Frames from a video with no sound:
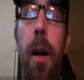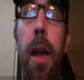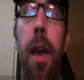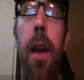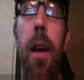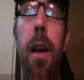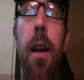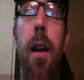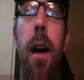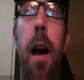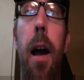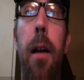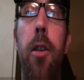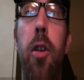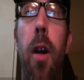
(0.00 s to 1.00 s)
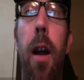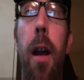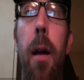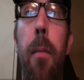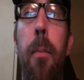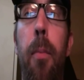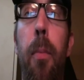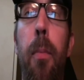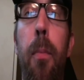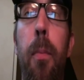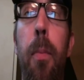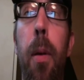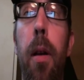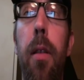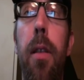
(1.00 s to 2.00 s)
Party, uh, trying to
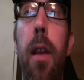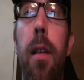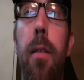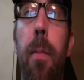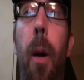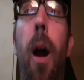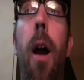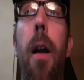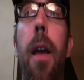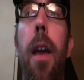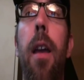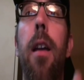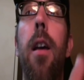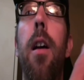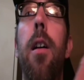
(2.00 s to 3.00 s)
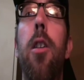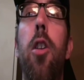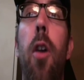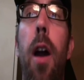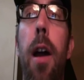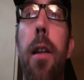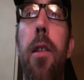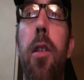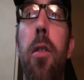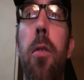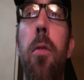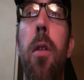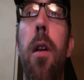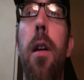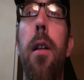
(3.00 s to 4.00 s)
build this party trying
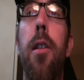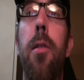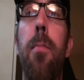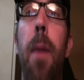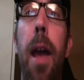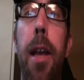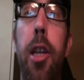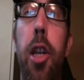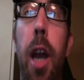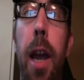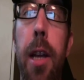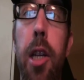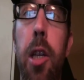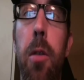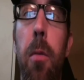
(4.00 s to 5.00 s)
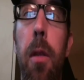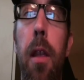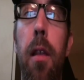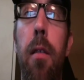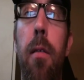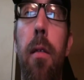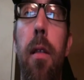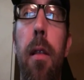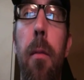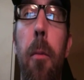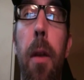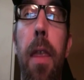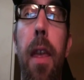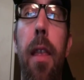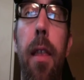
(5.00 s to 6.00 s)
to make changes within
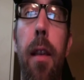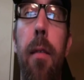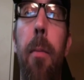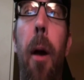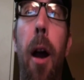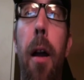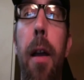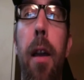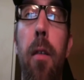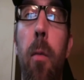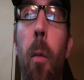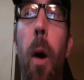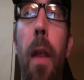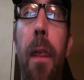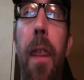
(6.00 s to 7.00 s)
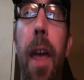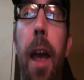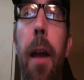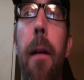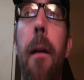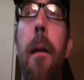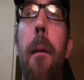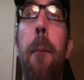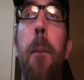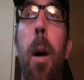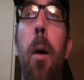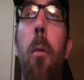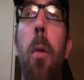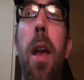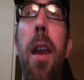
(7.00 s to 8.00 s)
within this party is one thing,
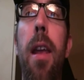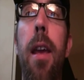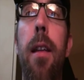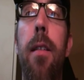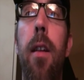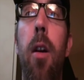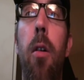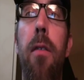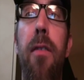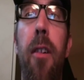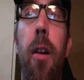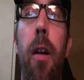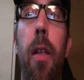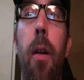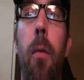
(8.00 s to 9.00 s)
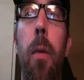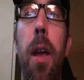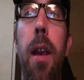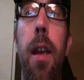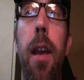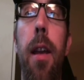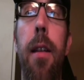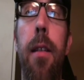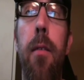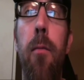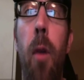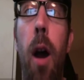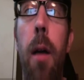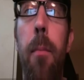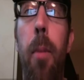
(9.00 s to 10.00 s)
but we need to go further. We need
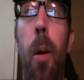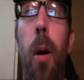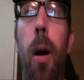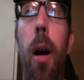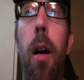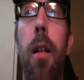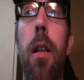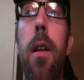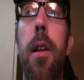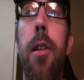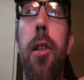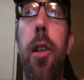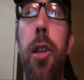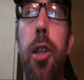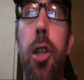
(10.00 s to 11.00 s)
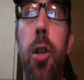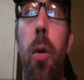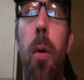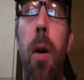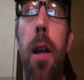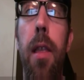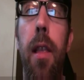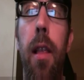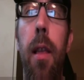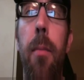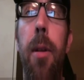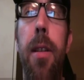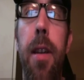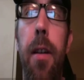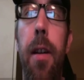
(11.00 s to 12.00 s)
Ron Paul to join the
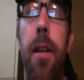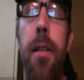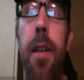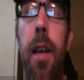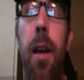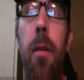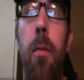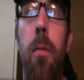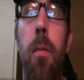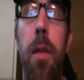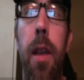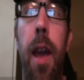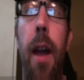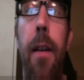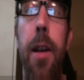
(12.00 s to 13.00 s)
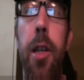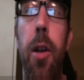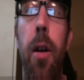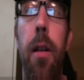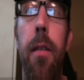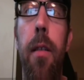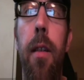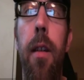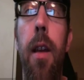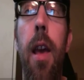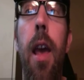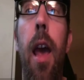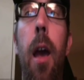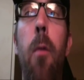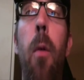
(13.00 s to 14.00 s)
Libertarian ticket with Gary Johnson,
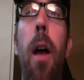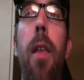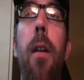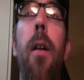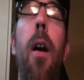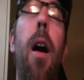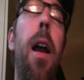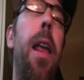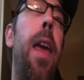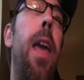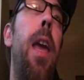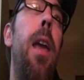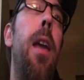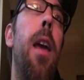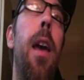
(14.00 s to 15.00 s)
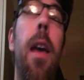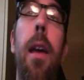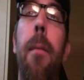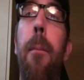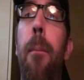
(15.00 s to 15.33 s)
and whether or not he